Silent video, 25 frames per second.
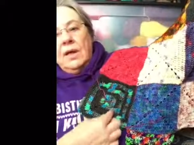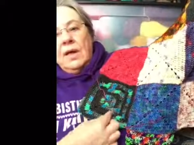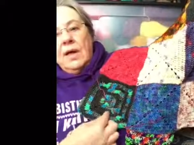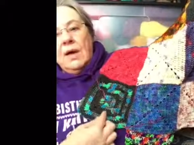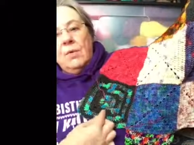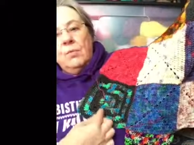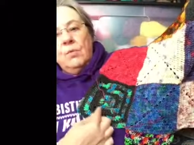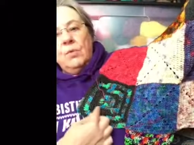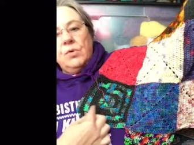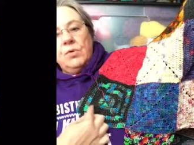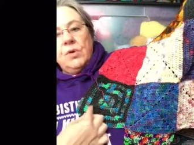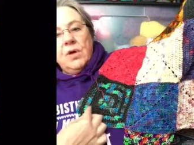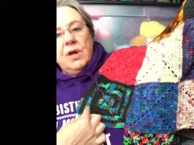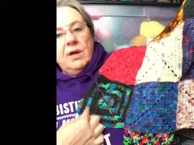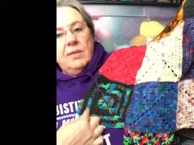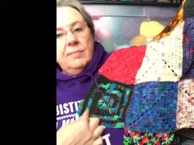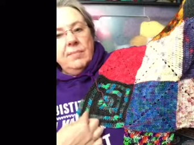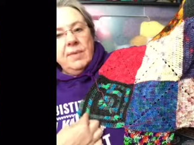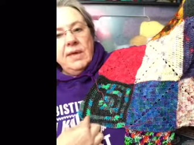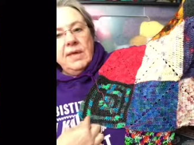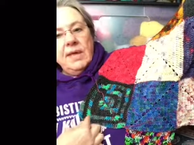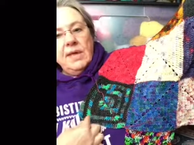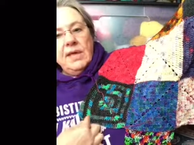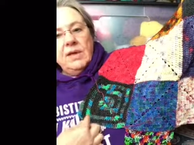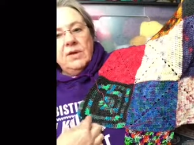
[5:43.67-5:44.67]
I will come
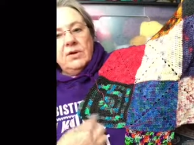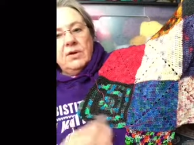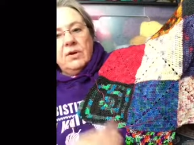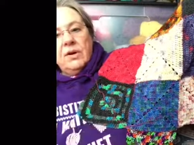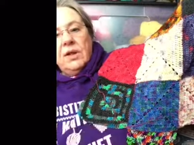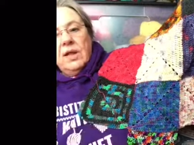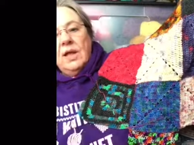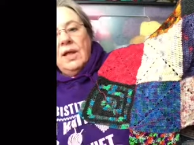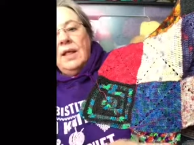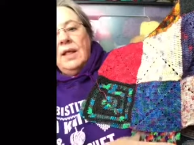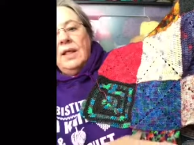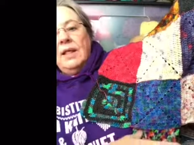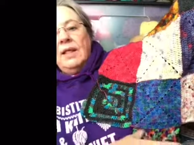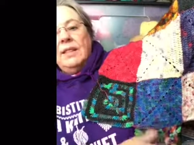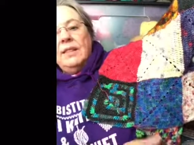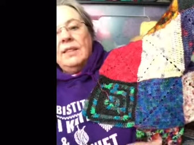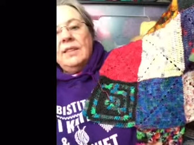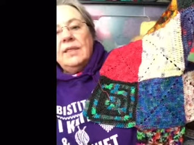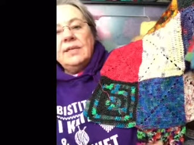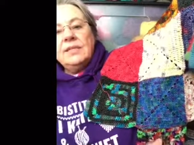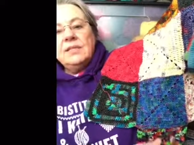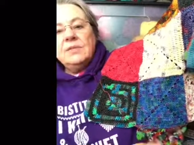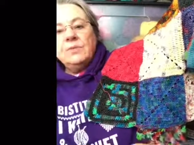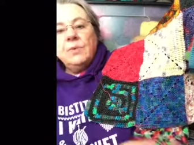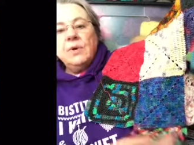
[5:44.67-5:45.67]
here.
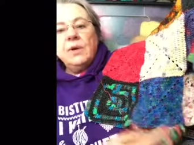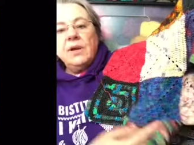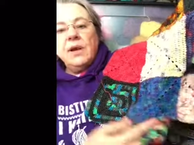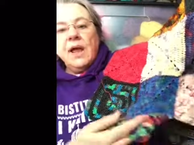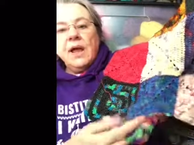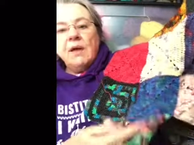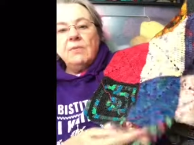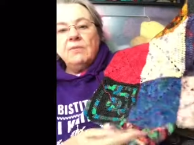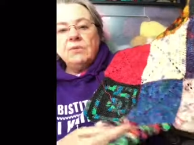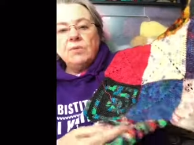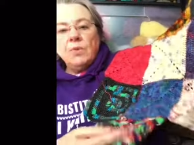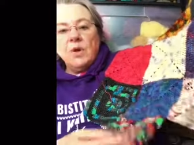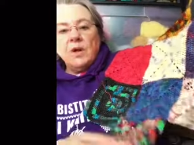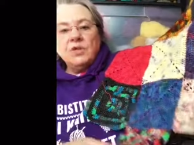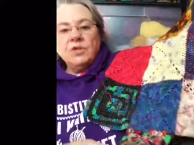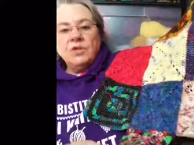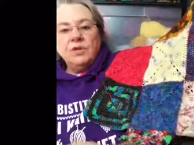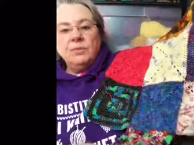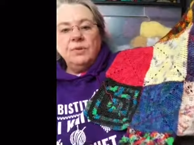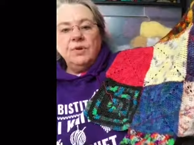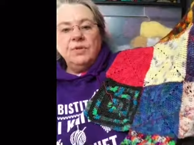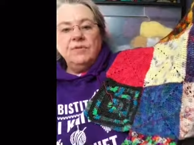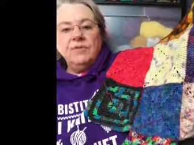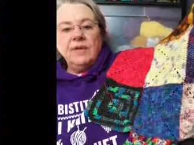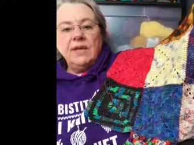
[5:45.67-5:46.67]
This one, I was watching
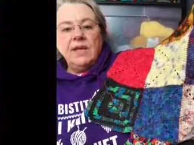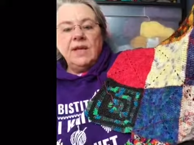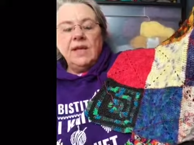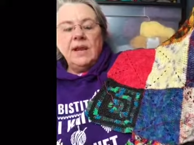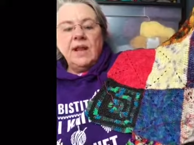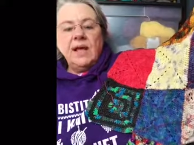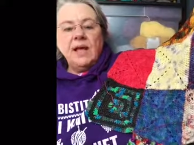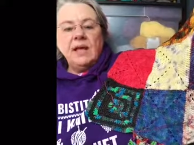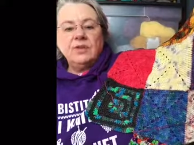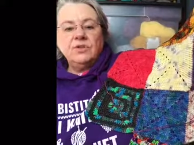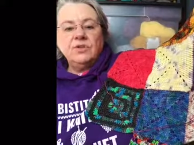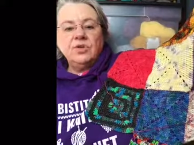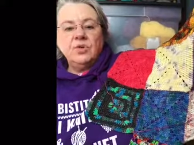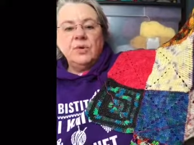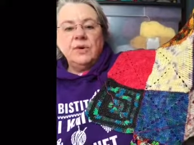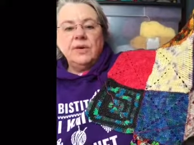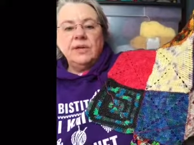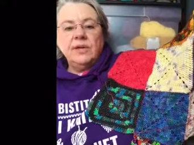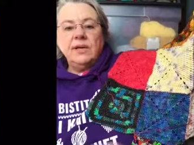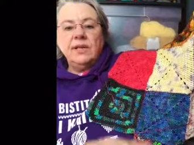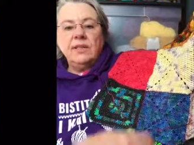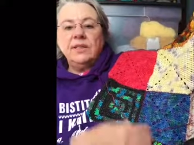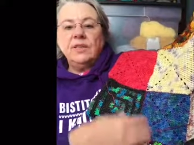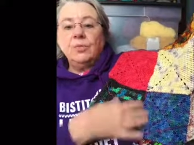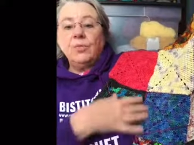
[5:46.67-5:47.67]
a movie and I joined
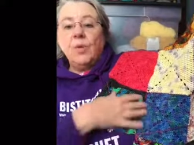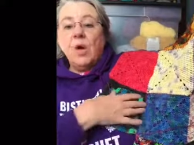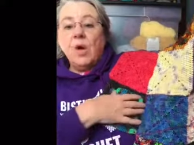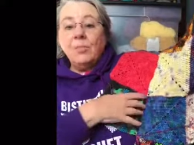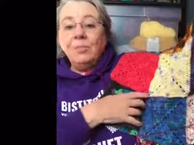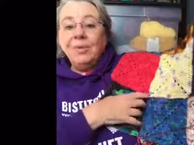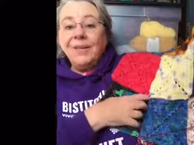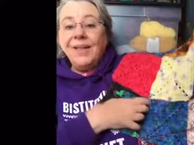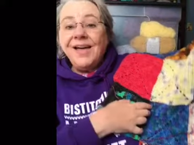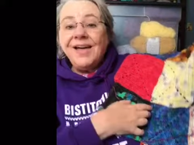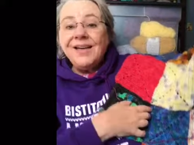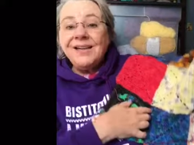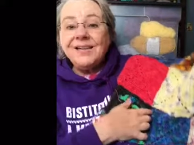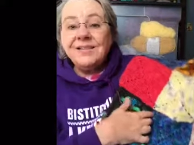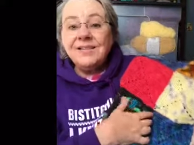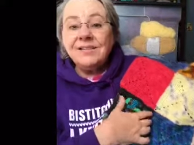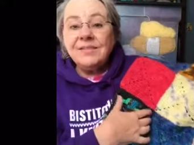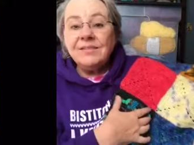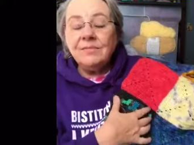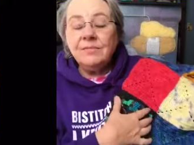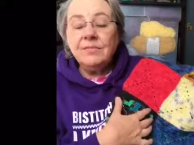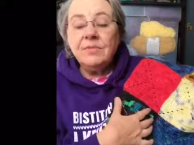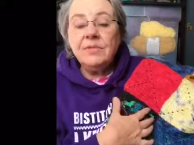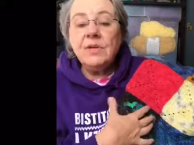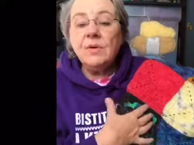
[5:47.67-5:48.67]
it at the wrong
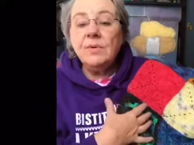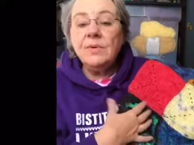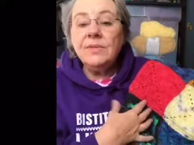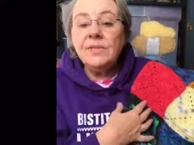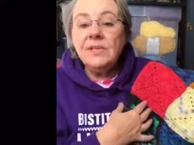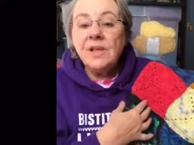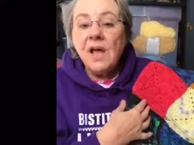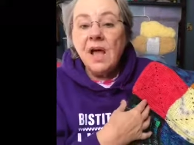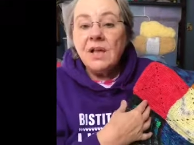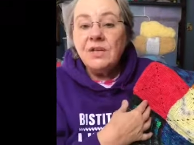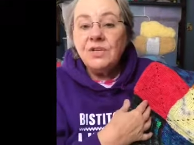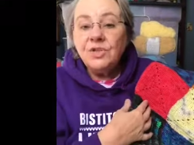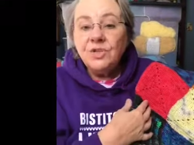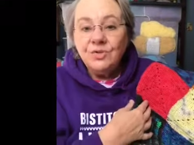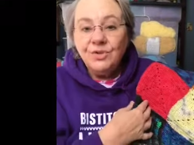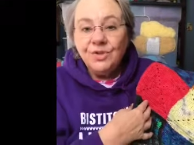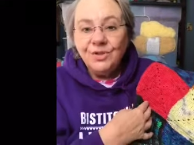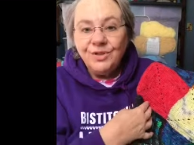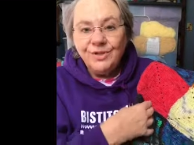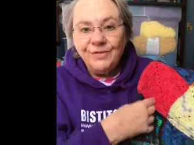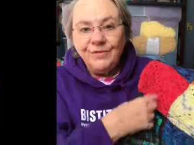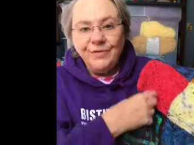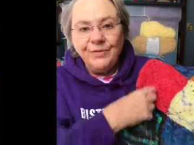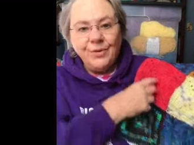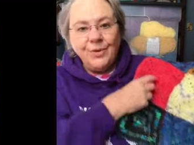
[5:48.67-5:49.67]
place. So it's not too
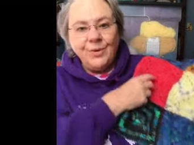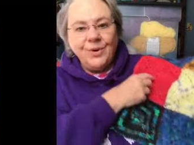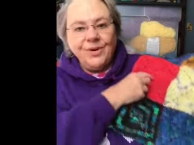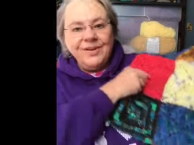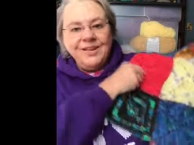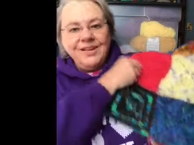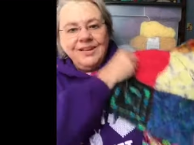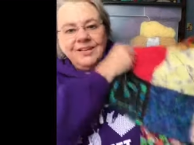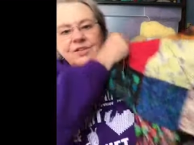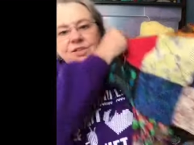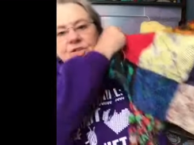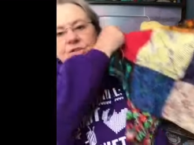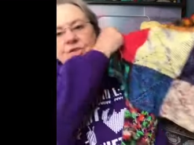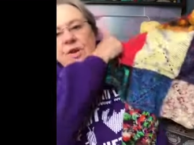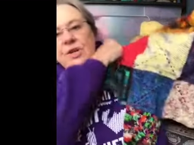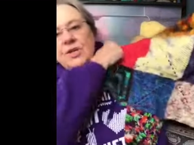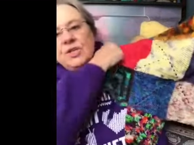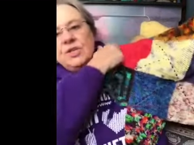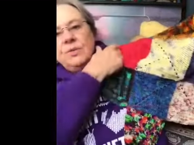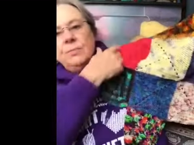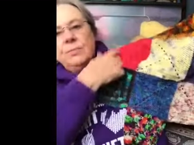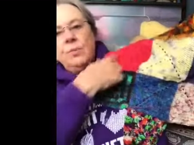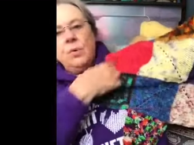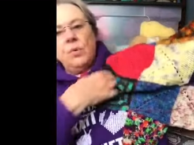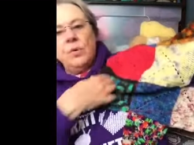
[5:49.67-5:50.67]
good for
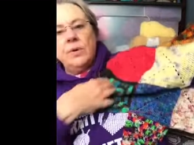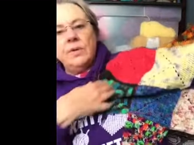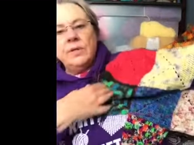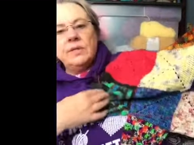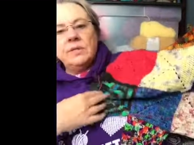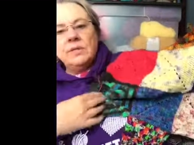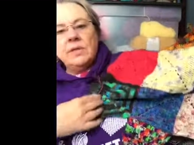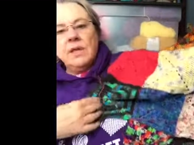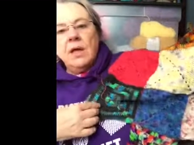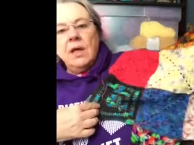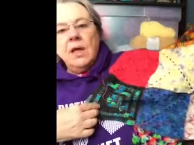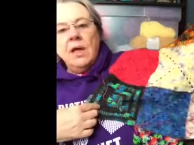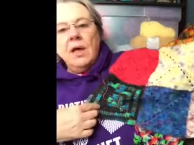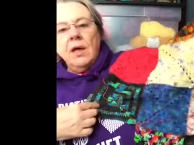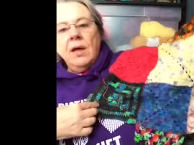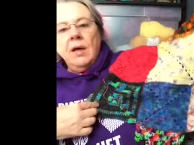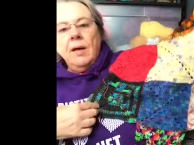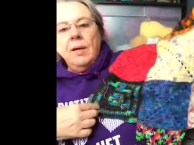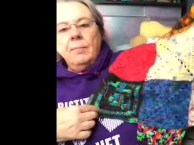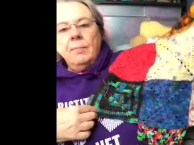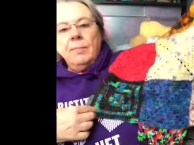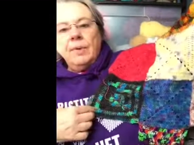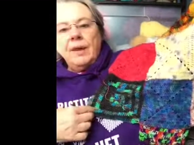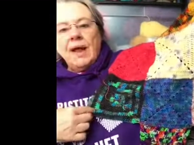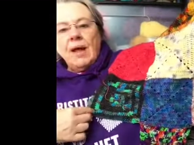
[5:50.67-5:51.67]
illustration points.
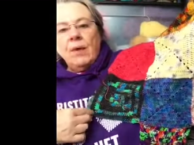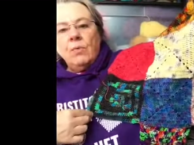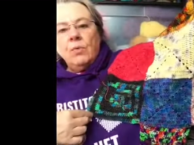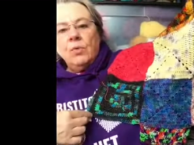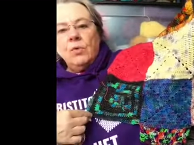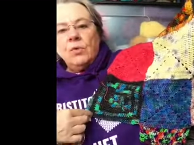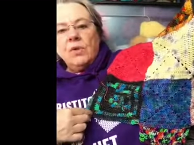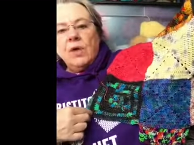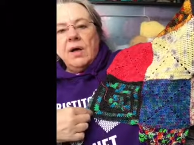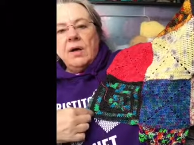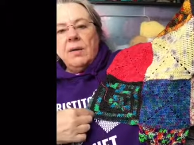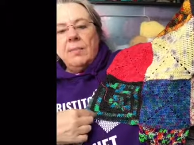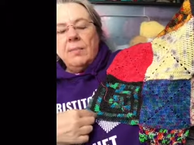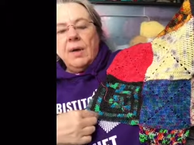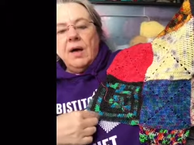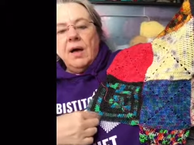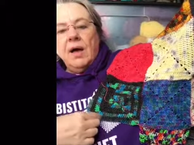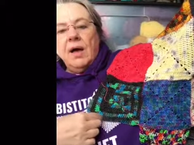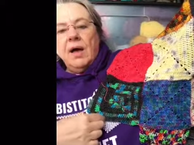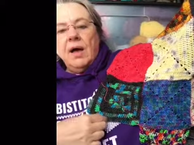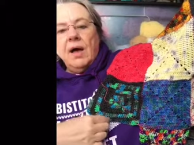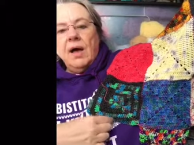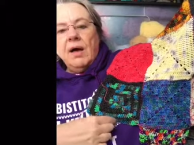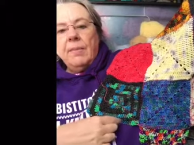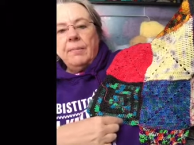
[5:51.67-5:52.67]
But I will come
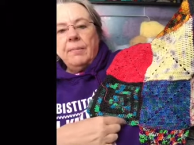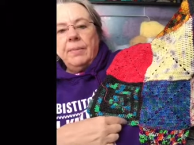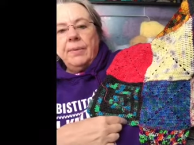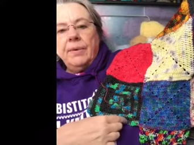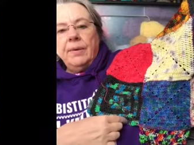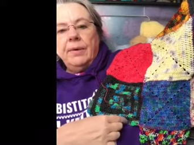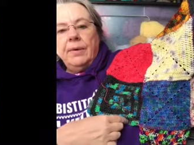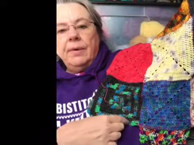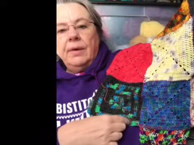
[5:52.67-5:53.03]
up,